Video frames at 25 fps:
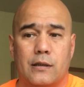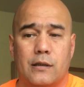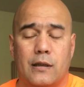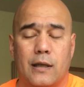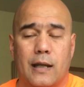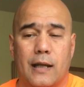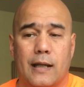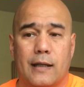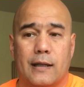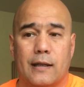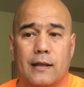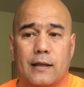
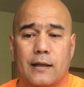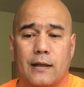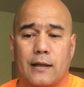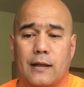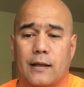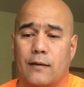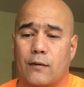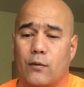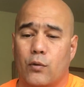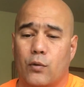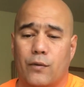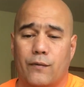And
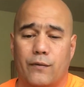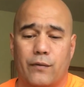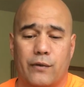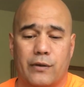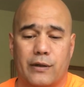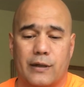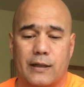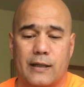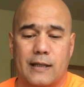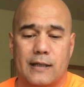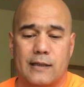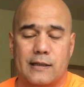for the
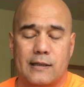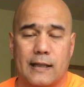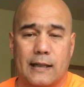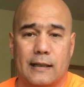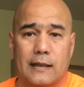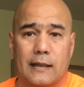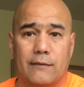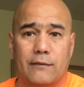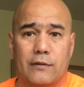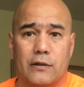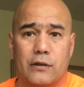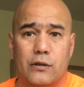kids, they
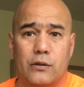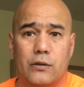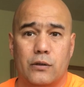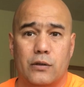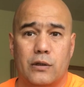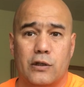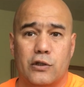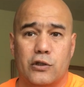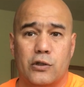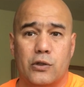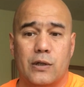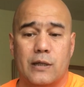love it too,
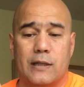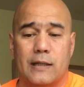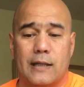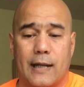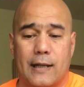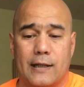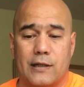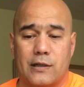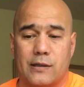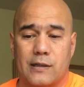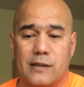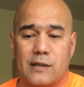because you get to
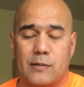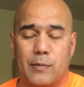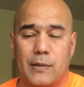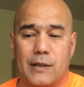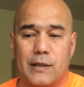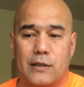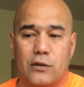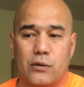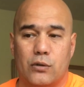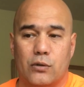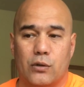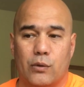actually
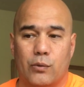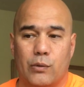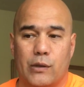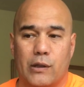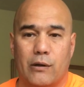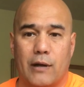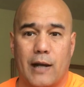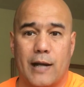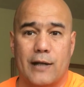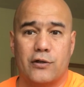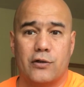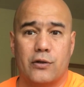speak to a real
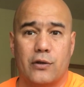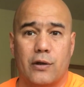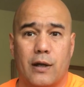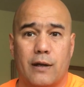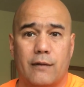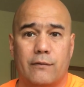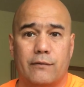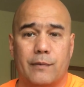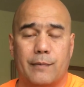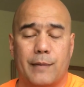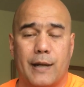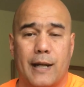astronaut
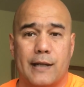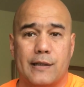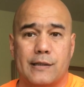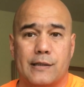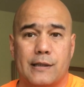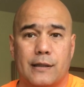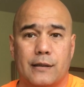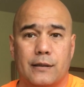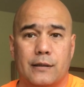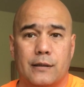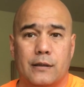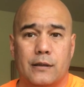from
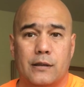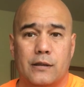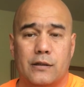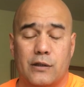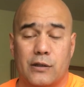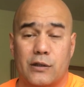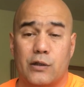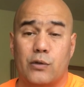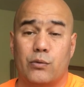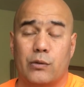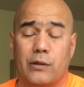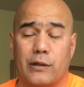NASA. So
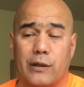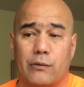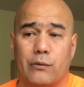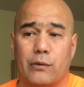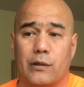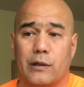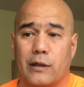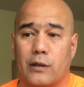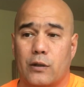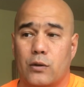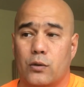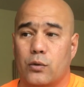that's really,
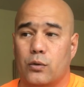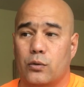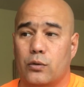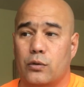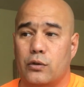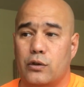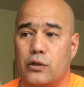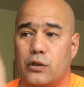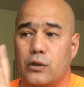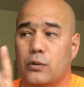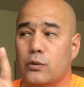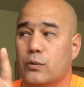really cool
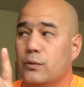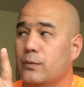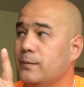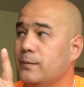too.